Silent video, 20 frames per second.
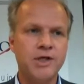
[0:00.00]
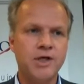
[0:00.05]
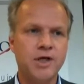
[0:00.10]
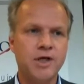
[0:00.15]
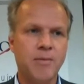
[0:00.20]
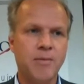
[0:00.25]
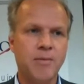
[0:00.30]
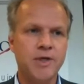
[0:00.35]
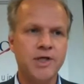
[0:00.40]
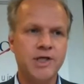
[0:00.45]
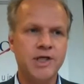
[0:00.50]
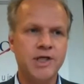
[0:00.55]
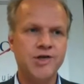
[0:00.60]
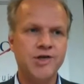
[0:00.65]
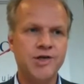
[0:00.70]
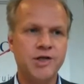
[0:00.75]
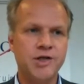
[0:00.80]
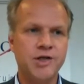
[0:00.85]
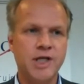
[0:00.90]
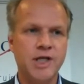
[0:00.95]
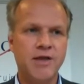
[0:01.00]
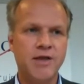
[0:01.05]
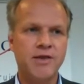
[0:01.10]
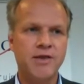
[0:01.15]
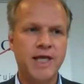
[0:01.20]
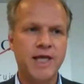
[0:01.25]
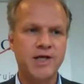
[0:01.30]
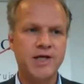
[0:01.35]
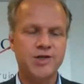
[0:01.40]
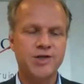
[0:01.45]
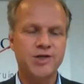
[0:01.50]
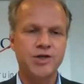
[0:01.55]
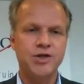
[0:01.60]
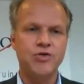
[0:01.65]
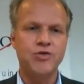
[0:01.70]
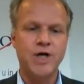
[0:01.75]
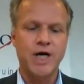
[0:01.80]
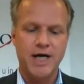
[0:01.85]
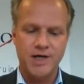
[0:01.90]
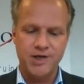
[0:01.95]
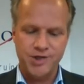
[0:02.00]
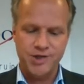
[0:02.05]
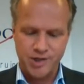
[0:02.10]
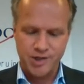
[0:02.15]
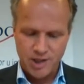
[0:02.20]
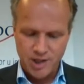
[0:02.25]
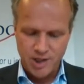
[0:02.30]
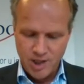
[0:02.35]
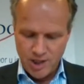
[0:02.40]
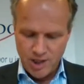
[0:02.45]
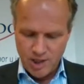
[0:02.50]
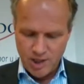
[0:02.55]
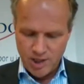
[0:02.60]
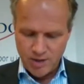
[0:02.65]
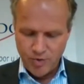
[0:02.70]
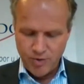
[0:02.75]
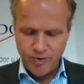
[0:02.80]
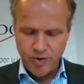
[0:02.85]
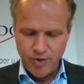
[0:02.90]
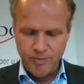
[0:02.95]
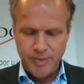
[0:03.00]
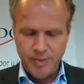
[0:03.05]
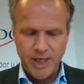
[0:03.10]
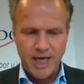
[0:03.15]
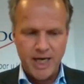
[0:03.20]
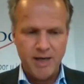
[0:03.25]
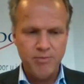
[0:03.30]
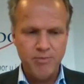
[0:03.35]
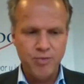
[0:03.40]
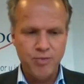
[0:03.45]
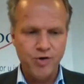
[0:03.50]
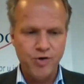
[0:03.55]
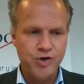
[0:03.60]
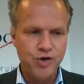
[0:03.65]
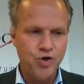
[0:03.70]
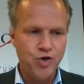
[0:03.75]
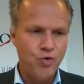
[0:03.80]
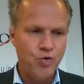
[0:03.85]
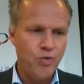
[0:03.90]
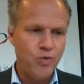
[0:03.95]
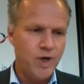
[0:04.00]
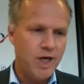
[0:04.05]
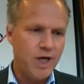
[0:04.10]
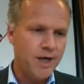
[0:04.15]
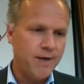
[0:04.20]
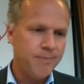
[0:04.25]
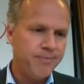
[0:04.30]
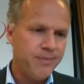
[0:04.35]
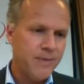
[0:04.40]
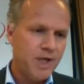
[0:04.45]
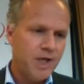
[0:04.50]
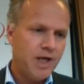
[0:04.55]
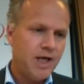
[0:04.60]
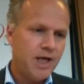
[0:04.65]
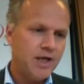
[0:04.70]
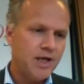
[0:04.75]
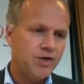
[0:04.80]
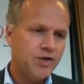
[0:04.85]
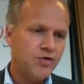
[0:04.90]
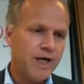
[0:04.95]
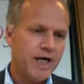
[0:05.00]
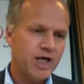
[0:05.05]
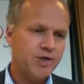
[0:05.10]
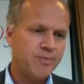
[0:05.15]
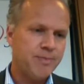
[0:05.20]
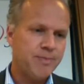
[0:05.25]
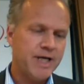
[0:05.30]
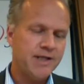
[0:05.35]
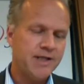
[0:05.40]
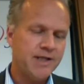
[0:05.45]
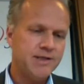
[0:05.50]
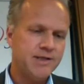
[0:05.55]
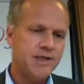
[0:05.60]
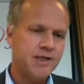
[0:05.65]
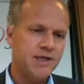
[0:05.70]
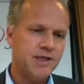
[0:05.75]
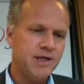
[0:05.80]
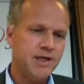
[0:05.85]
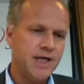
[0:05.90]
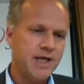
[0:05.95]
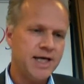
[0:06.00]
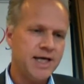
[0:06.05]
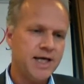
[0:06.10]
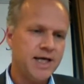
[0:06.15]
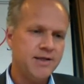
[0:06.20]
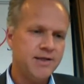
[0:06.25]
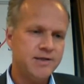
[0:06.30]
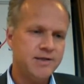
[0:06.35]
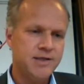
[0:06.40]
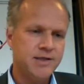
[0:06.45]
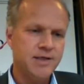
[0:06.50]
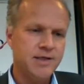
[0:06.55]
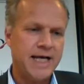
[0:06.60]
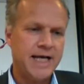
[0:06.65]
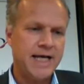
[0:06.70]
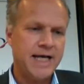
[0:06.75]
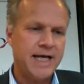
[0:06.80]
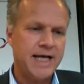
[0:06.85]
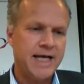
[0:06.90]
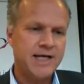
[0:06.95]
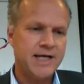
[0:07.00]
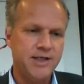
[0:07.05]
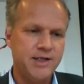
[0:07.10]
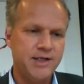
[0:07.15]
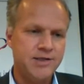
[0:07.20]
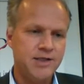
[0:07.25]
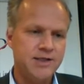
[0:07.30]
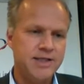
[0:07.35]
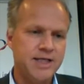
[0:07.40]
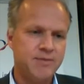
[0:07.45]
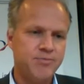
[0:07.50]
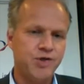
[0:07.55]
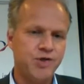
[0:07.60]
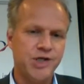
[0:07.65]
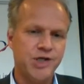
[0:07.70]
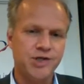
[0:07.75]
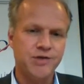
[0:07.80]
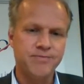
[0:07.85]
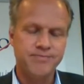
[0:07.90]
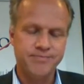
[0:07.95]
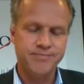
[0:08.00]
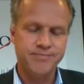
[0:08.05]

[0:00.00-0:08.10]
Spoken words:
competition, and thanks to you guys, we will be able to expand and excel that position.